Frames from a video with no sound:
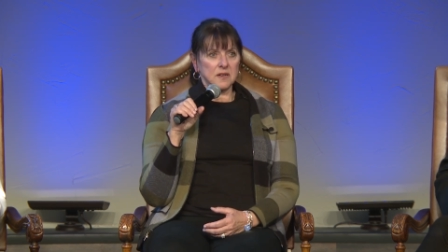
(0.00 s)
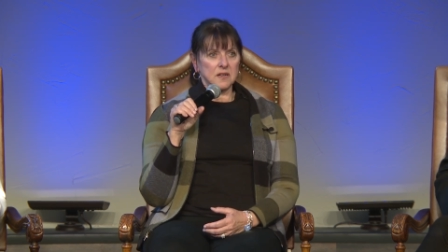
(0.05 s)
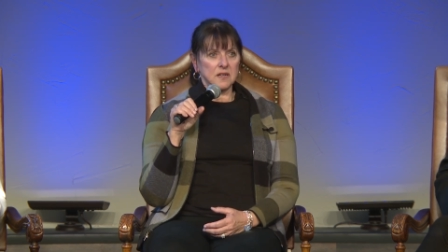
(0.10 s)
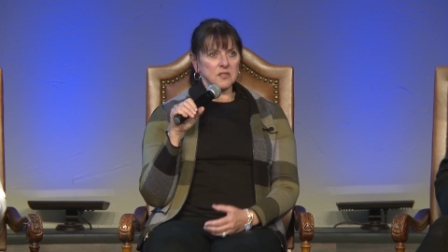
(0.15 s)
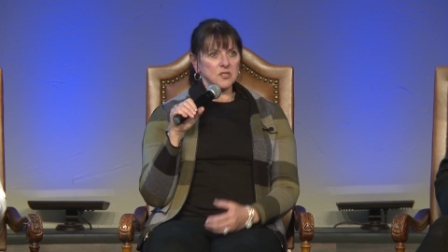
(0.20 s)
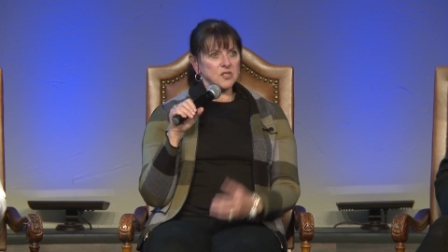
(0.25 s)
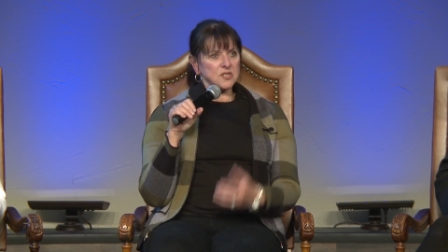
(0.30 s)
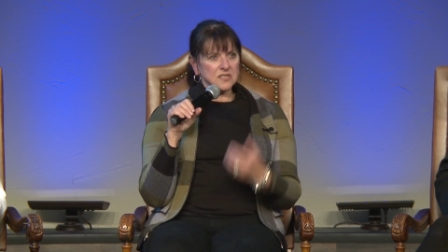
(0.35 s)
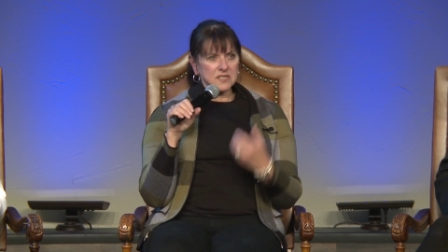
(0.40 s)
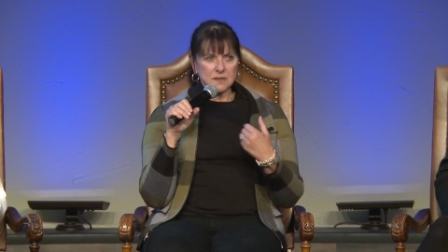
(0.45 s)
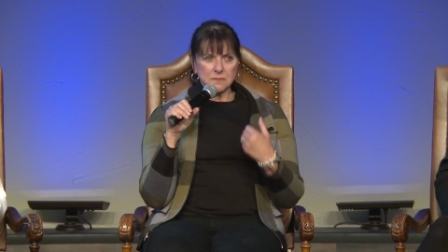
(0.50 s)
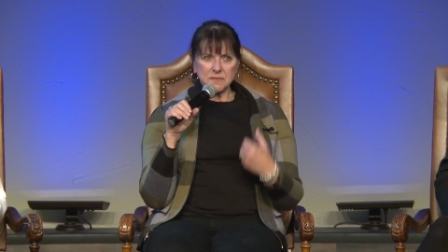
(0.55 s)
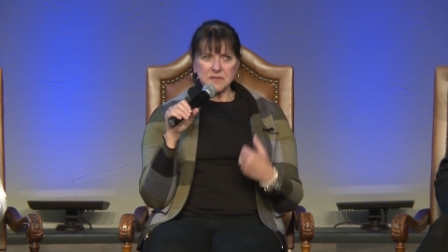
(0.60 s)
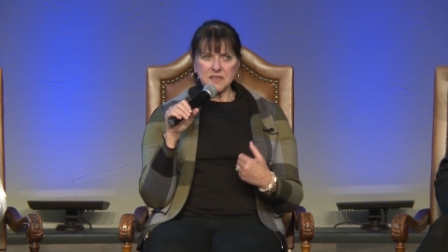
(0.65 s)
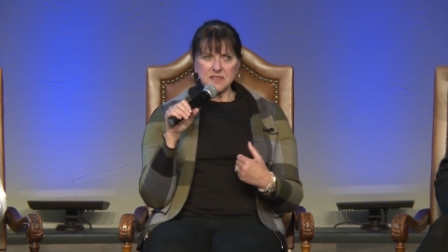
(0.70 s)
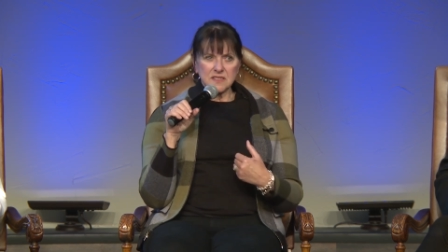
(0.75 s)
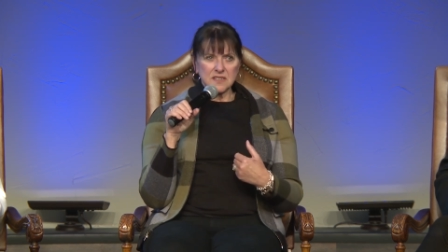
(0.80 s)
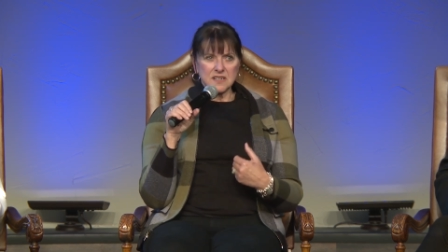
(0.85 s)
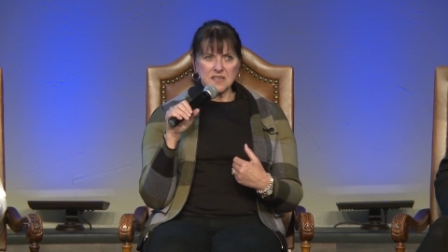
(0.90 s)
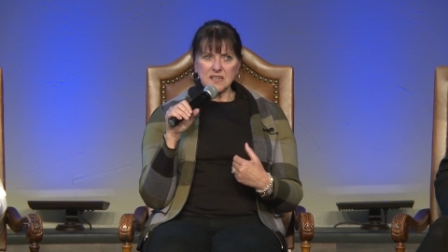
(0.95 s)
Just
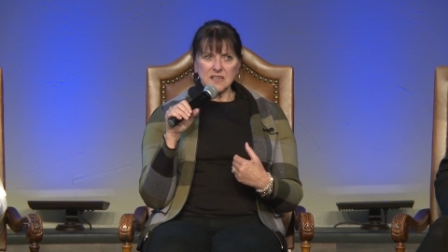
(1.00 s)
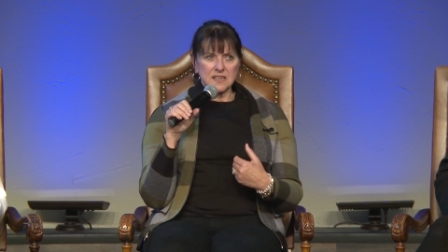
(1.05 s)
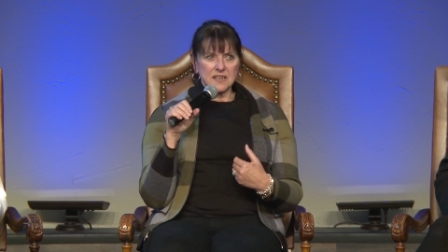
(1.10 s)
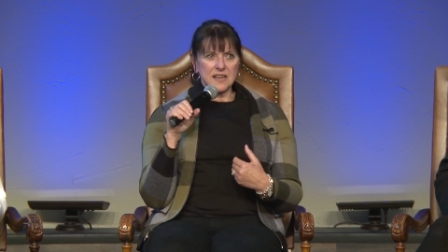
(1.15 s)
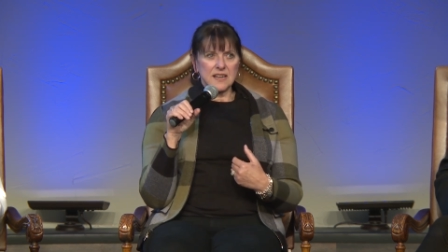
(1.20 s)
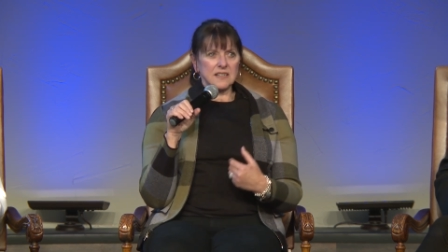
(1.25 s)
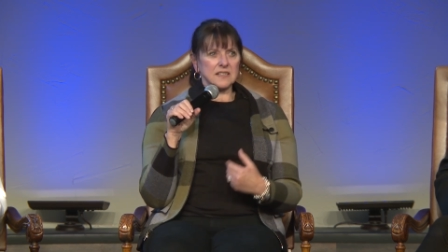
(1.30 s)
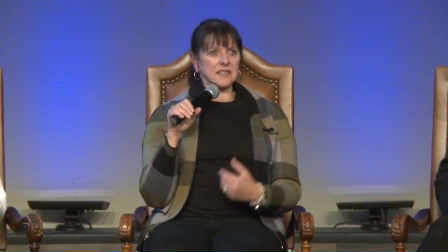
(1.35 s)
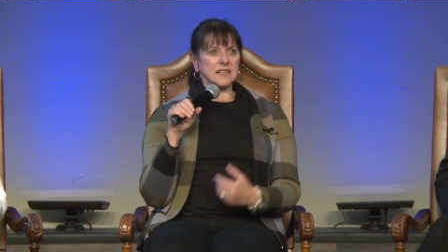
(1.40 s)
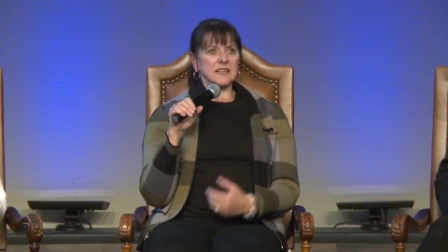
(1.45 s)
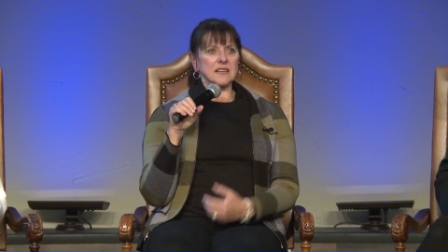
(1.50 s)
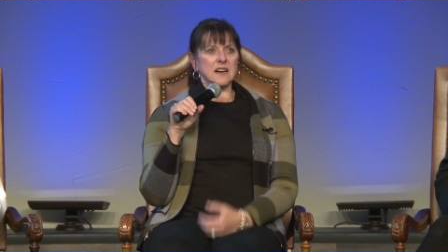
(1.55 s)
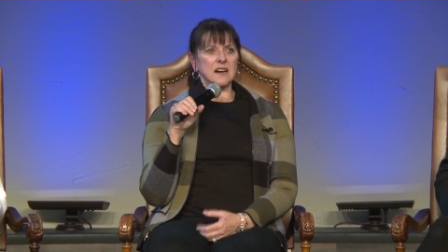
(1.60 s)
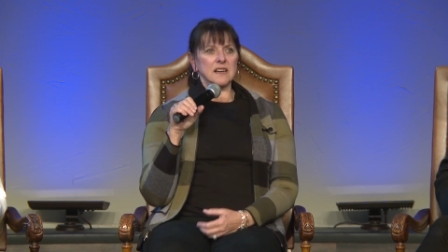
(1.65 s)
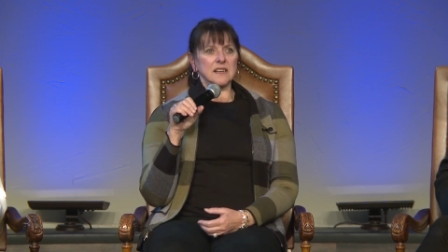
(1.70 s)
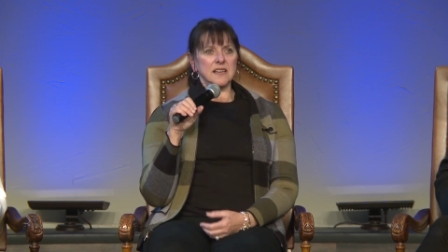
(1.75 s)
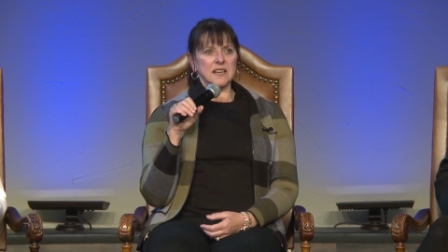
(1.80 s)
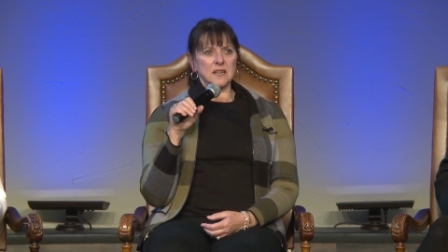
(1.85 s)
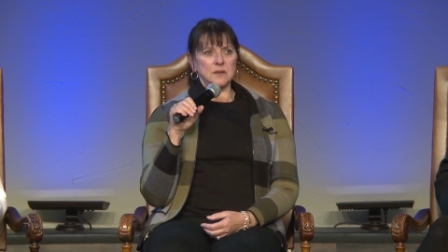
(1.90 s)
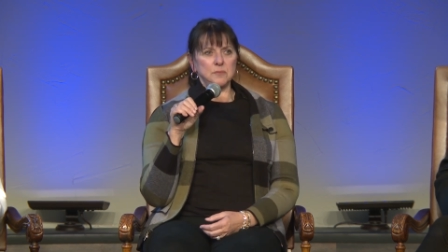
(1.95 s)
something that innately God
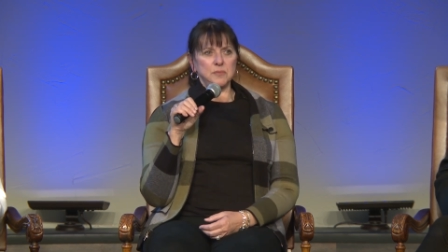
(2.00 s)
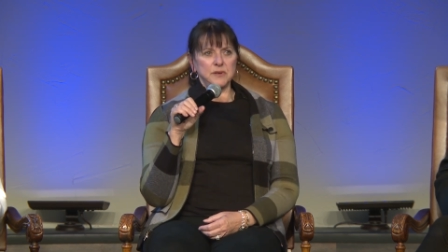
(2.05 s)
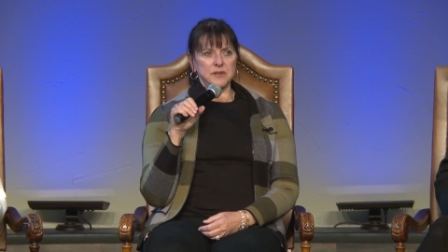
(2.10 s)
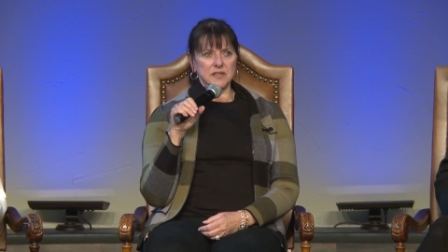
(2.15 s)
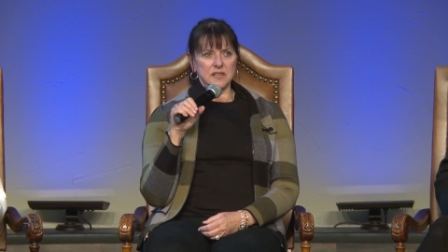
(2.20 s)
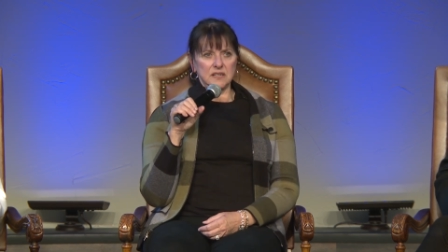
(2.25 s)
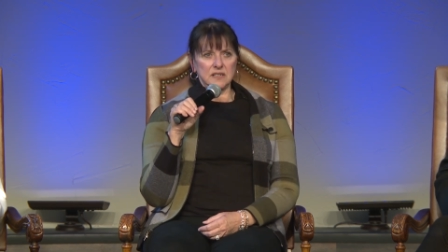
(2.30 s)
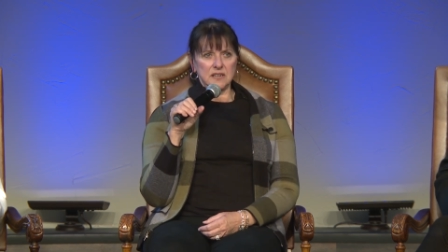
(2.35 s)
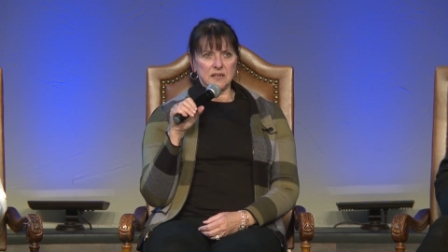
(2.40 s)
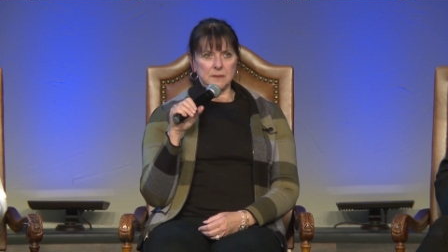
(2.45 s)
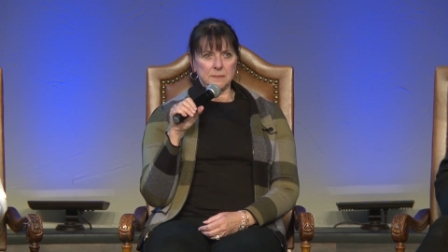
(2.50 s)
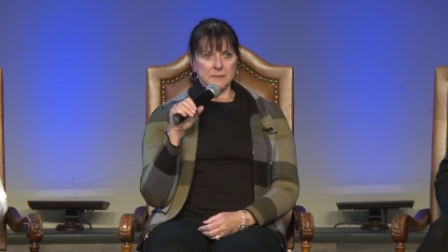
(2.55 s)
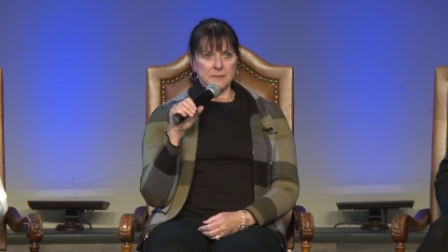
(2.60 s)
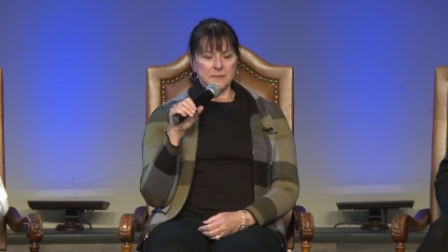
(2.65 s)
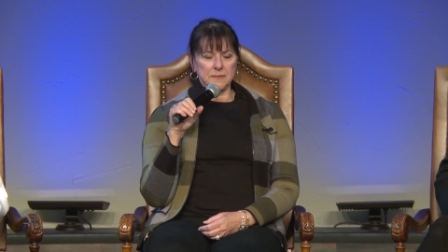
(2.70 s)
had put in him.